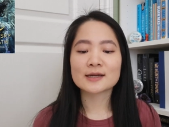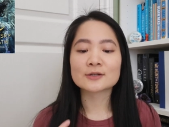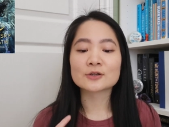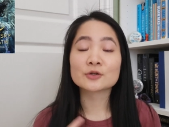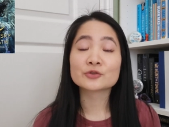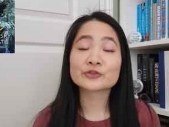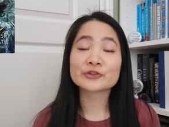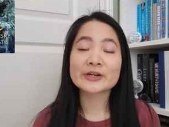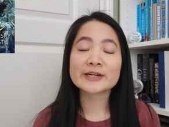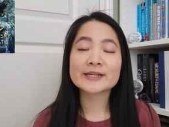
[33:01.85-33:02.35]
and
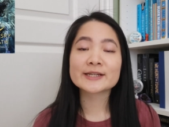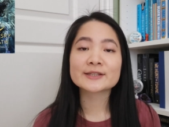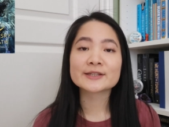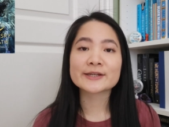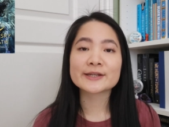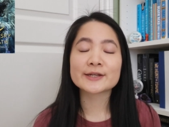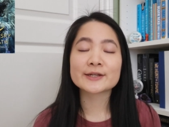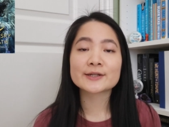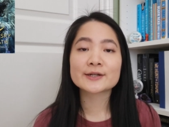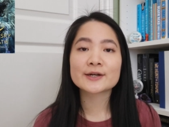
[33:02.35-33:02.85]
already
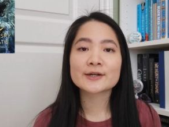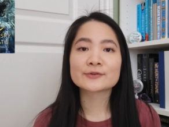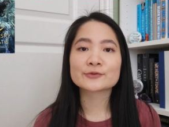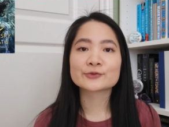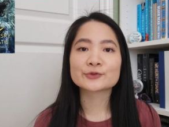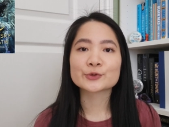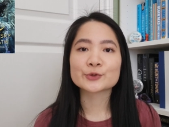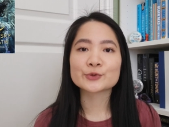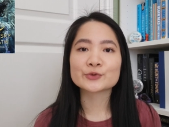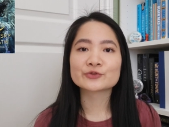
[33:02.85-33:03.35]
Lydia and
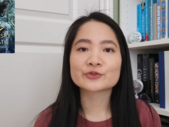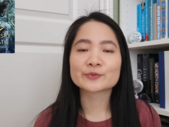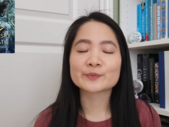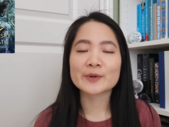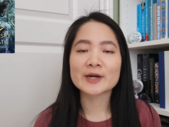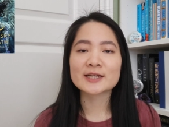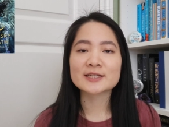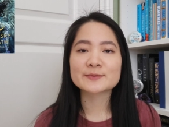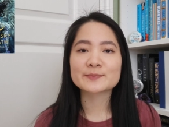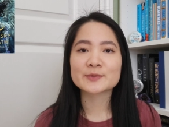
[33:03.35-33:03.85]
Ruhn
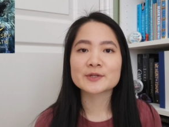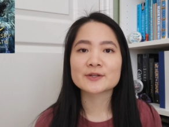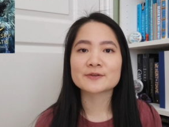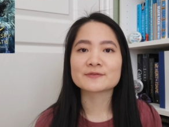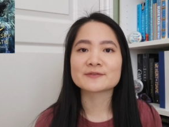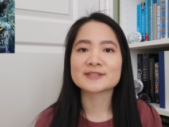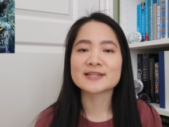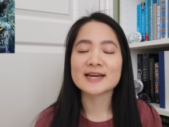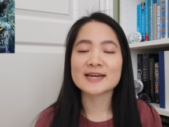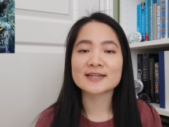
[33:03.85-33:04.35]
reminds me
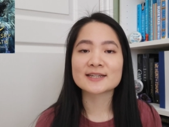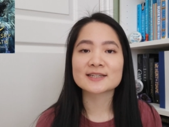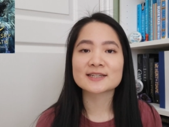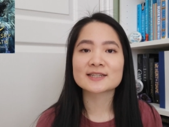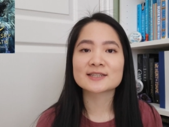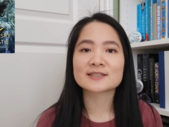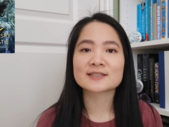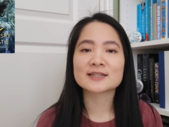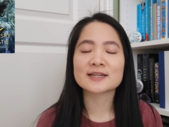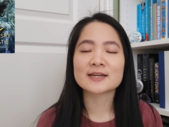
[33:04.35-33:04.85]
of
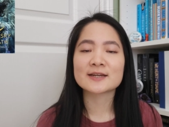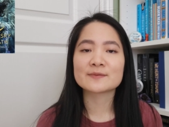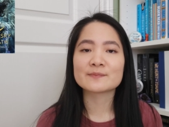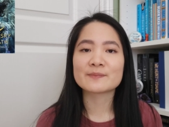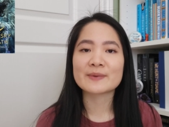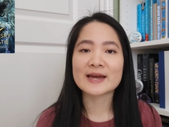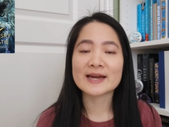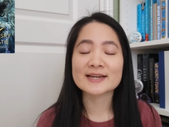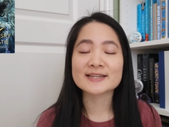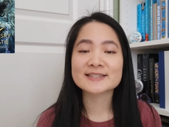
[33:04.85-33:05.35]
Danika and
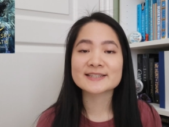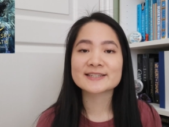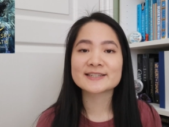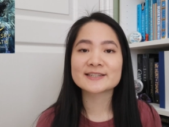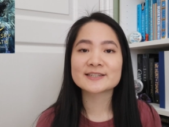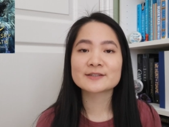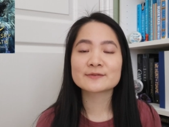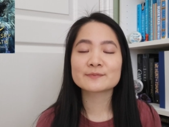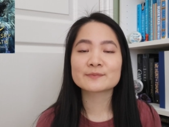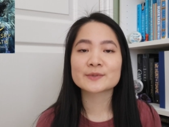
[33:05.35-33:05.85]

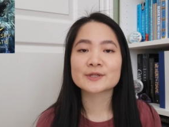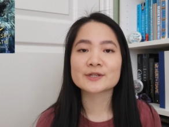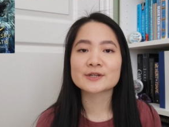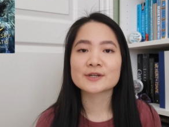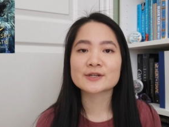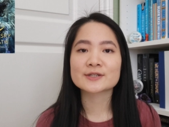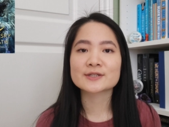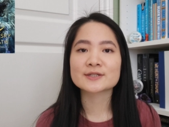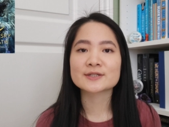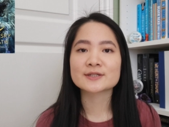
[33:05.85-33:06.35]
Baxian
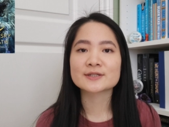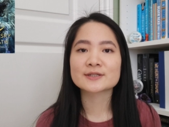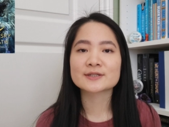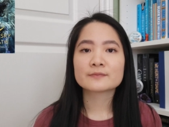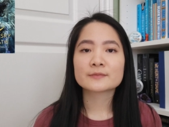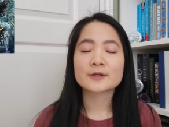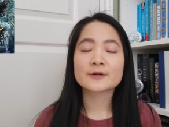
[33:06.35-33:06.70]
because